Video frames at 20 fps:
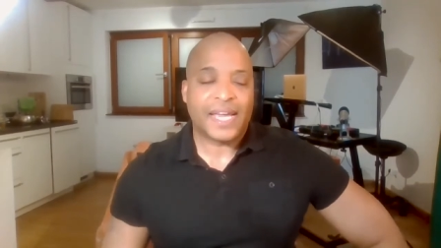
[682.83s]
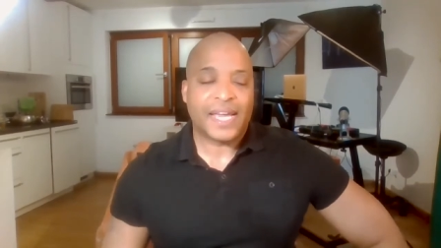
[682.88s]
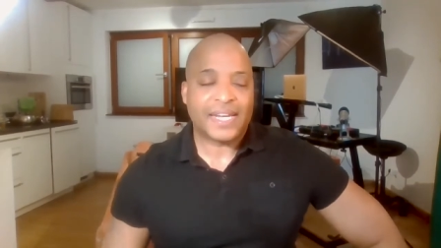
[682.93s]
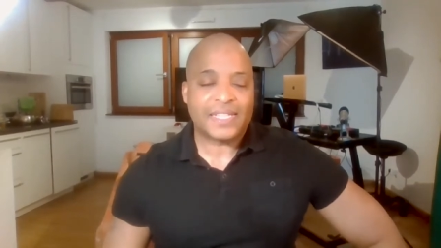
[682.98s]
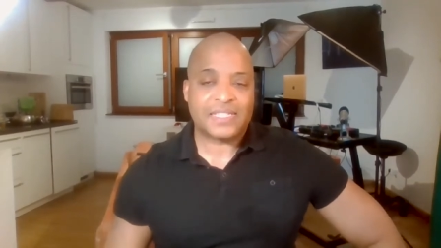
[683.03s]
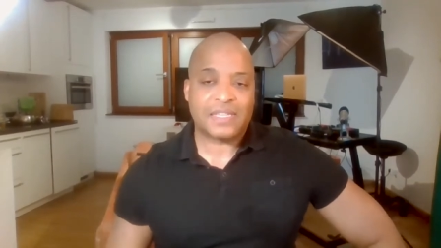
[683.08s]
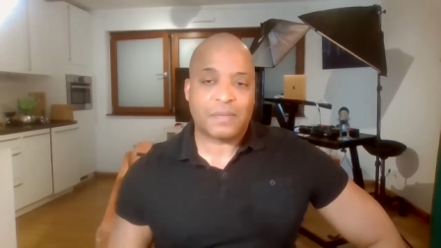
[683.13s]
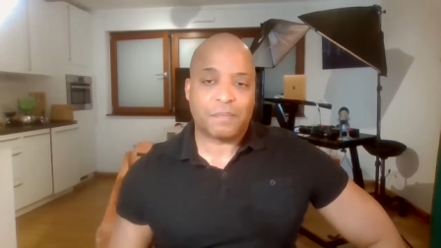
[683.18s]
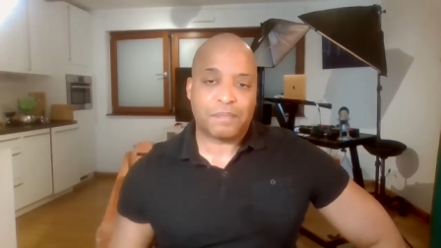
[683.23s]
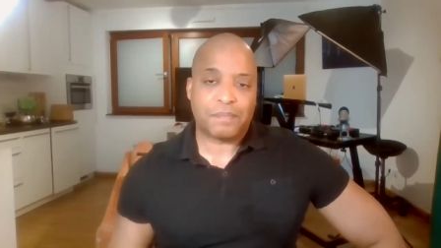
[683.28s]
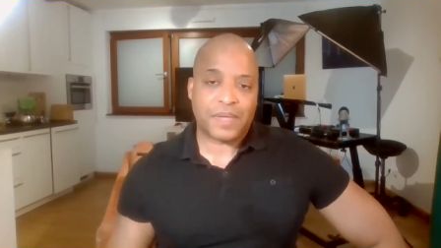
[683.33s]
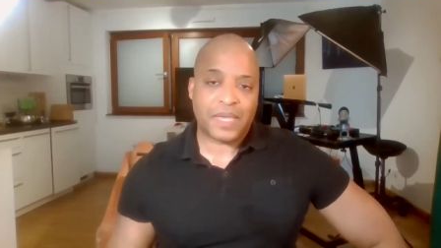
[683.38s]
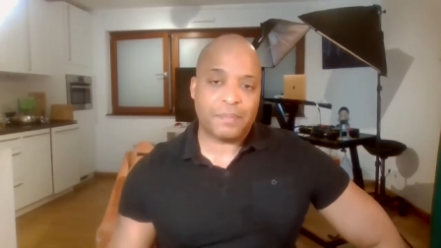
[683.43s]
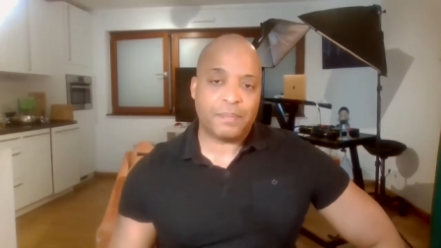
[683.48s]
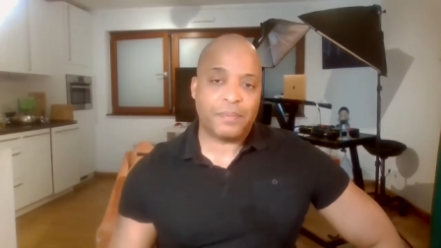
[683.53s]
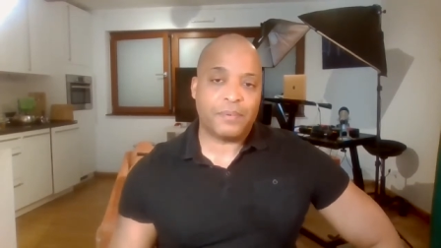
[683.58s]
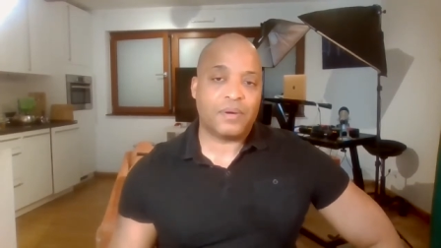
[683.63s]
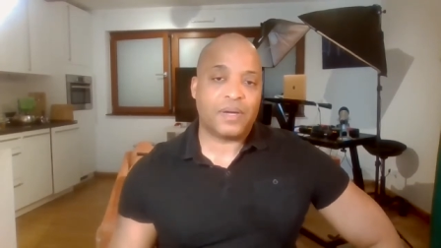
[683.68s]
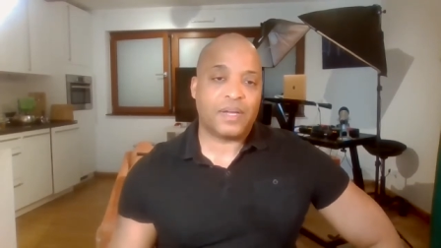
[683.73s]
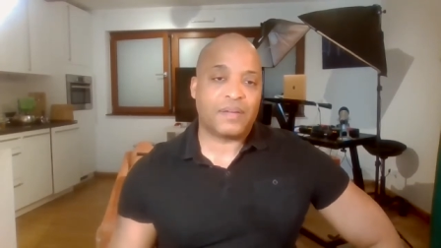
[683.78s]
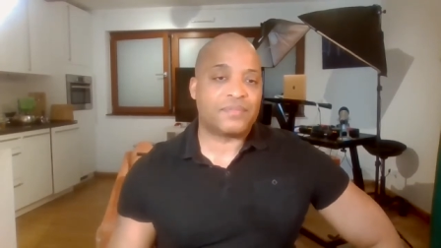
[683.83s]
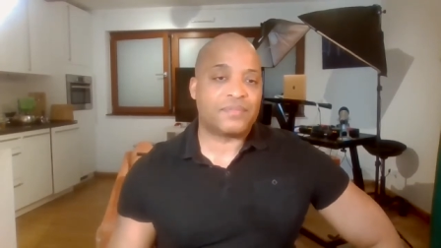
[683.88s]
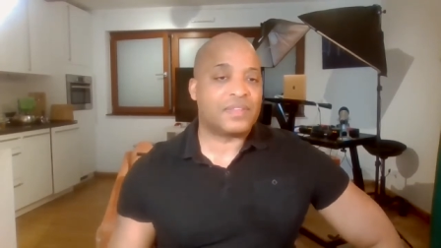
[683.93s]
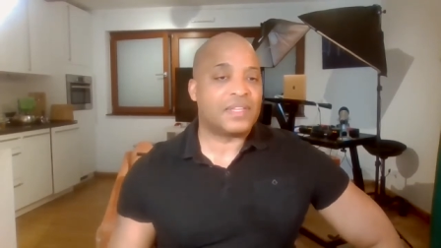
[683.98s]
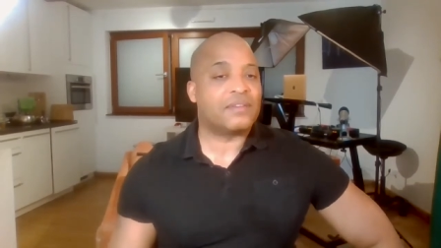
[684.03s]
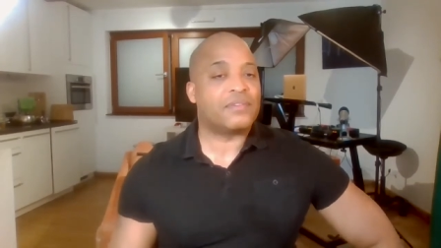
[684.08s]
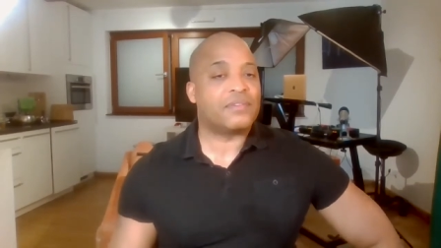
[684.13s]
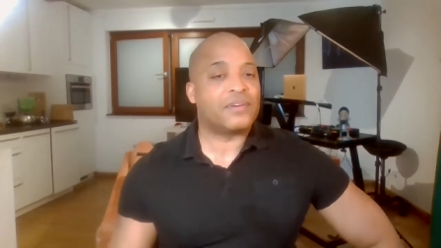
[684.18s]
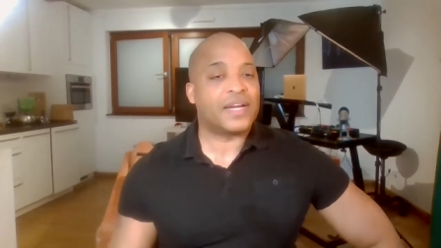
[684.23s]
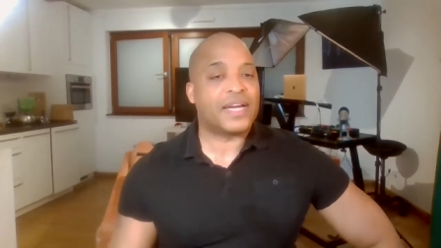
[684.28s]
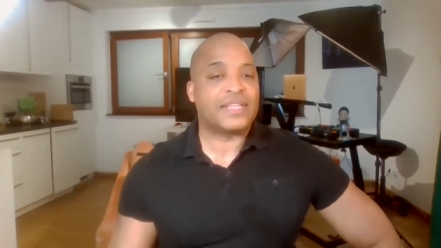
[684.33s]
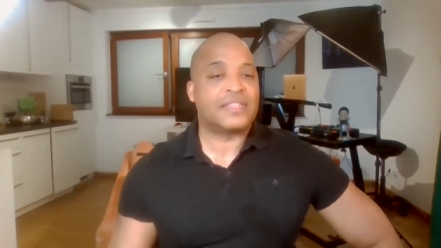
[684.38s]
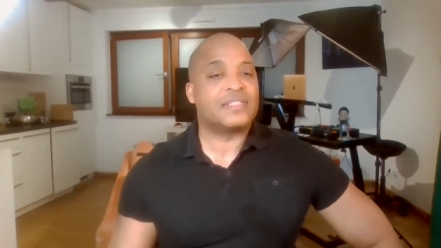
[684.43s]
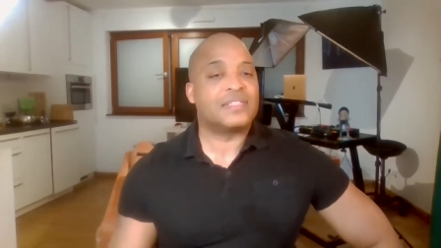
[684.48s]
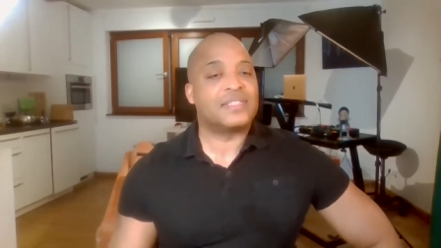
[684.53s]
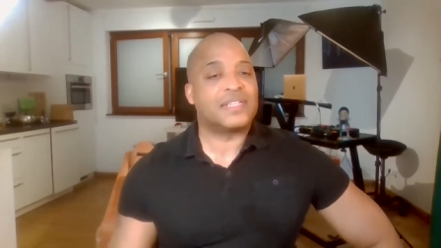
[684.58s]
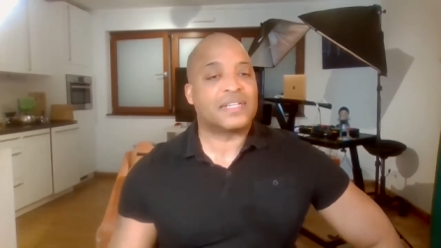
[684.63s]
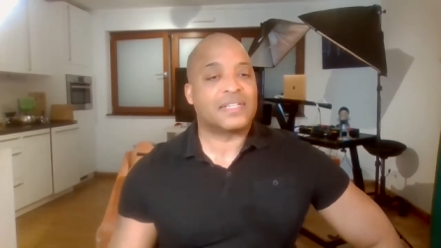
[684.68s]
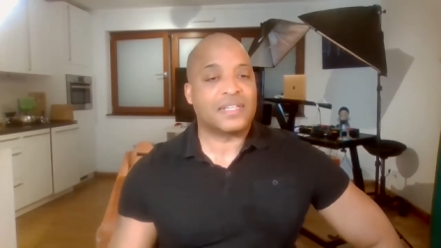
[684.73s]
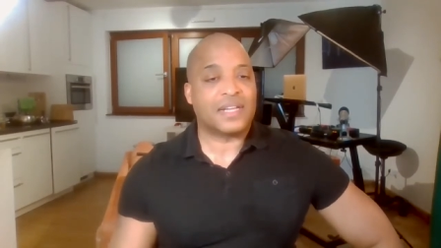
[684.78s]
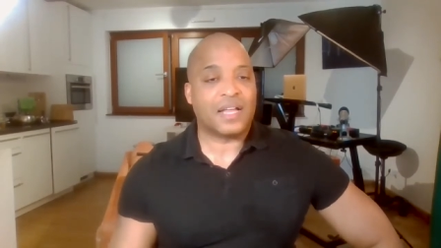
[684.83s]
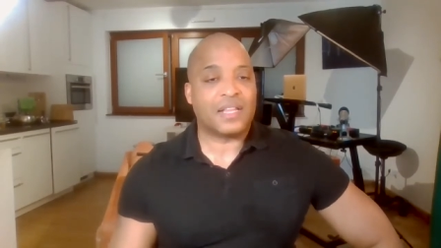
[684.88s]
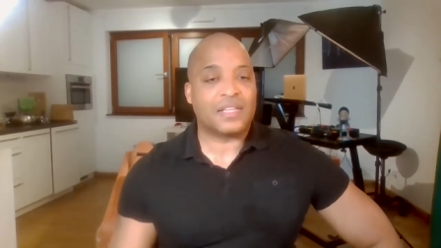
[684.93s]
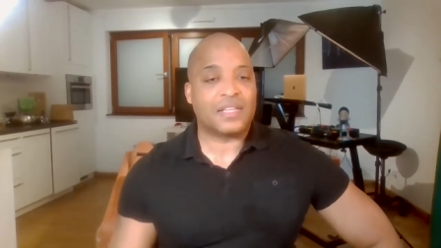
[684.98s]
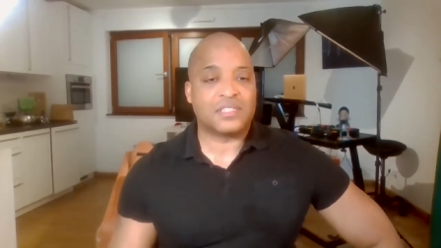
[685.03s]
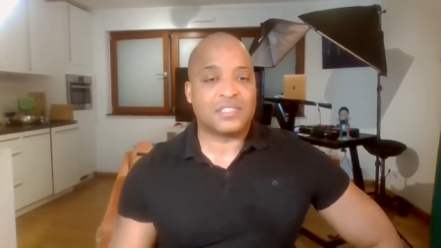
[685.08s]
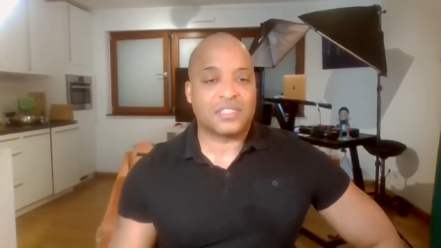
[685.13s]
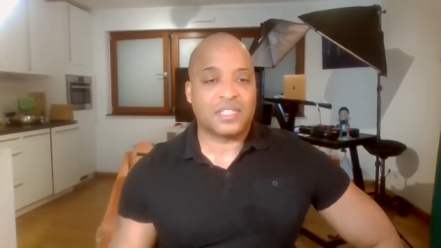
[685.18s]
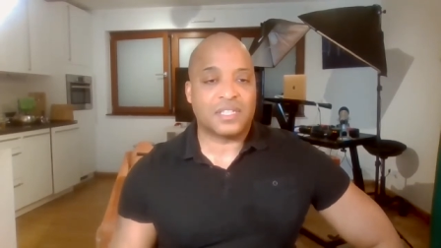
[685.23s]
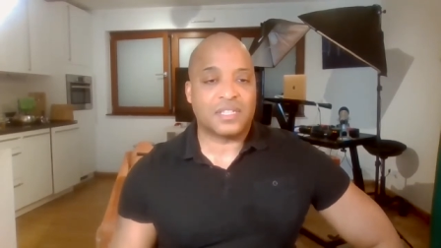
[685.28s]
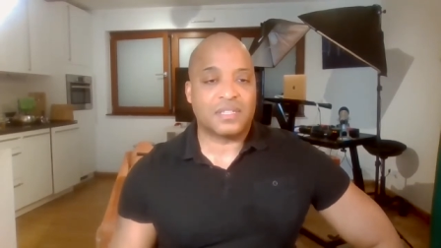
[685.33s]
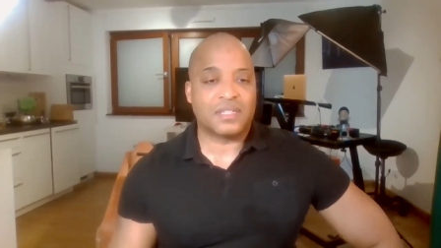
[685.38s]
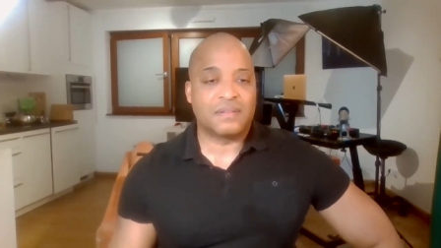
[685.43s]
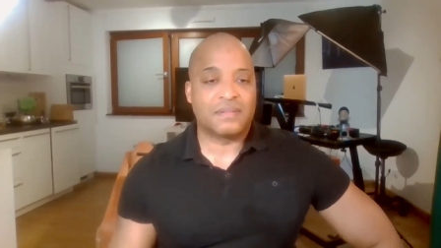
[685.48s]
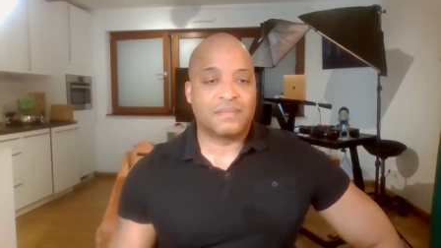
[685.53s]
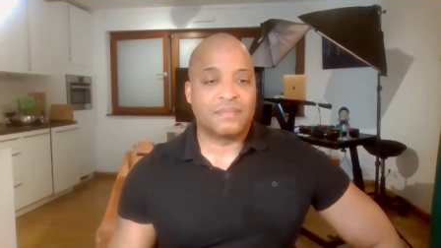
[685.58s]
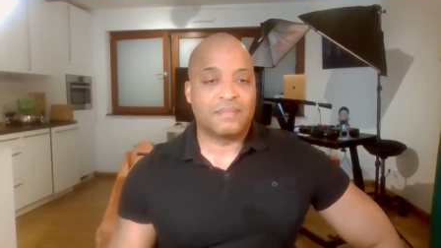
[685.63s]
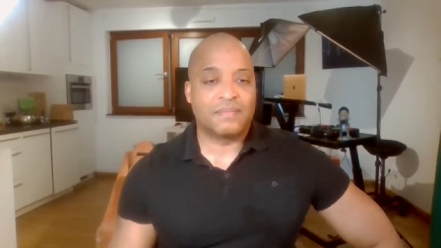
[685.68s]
And he said, people have never had the technology